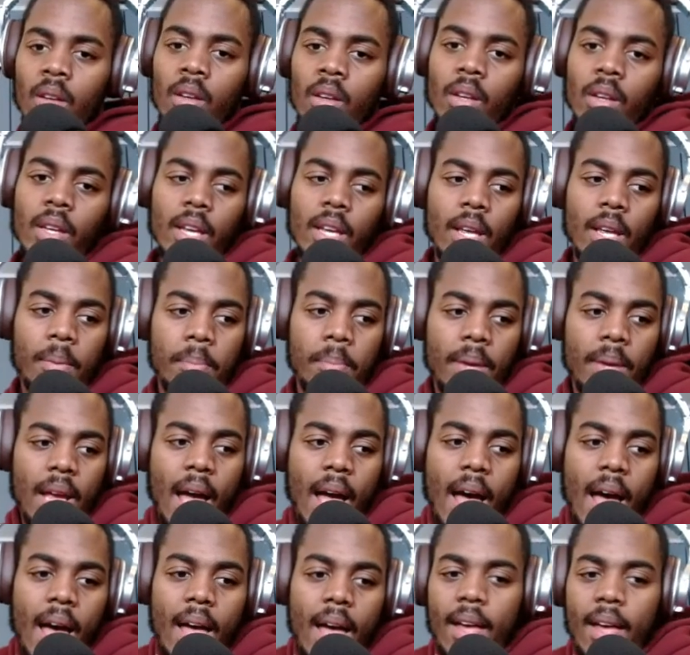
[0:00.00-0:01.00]
getting
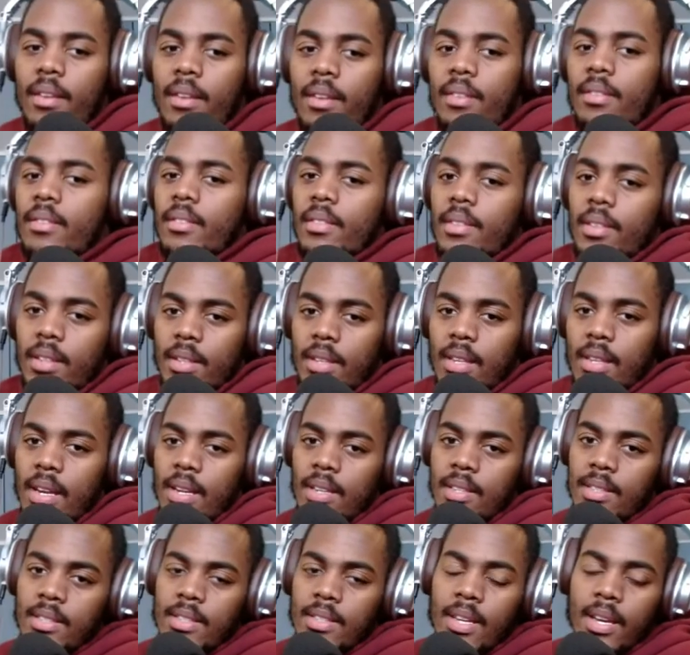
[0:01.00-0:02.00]
behind
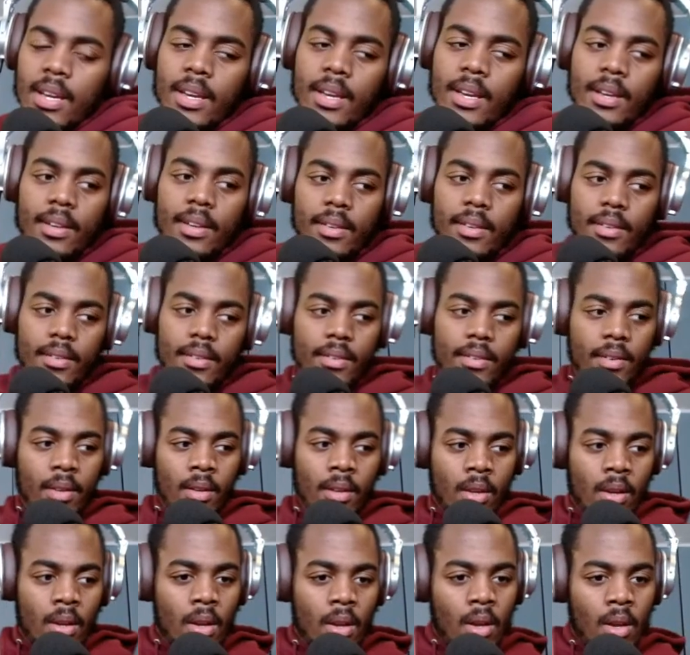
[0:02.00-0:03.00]
things that
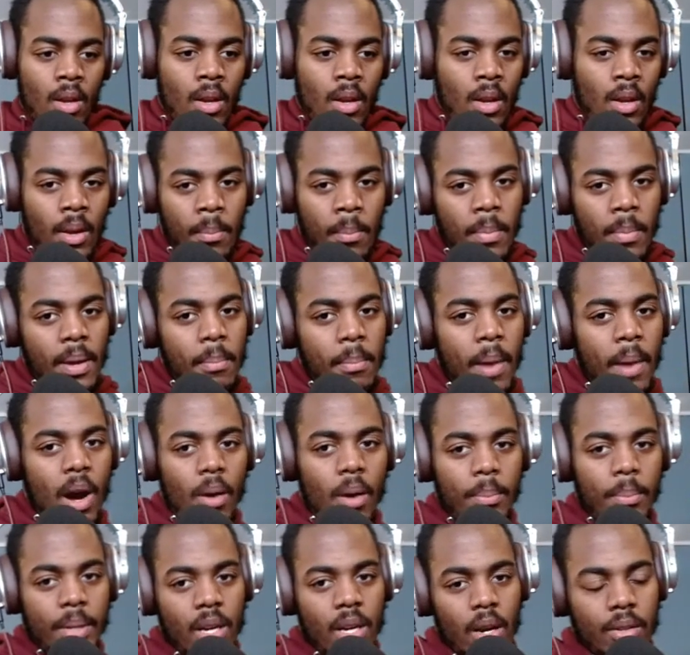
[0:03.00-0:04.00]
me and my
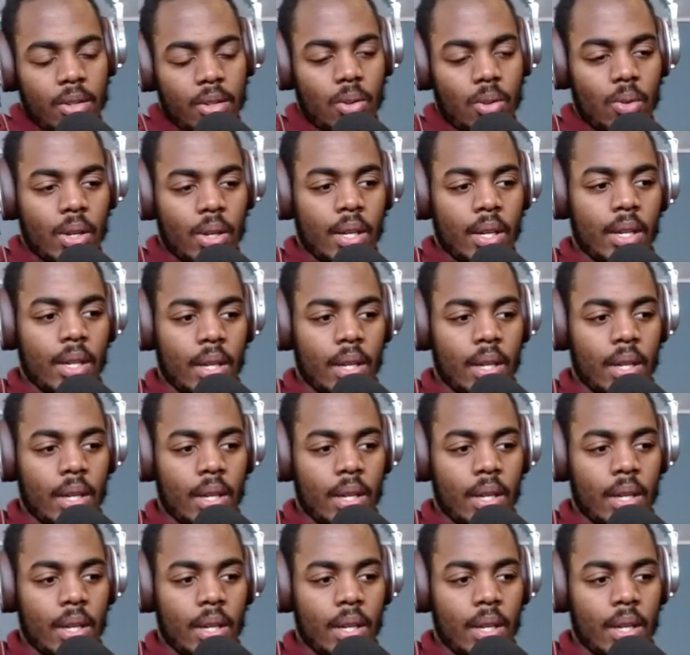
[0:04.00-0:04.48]
homie are doing.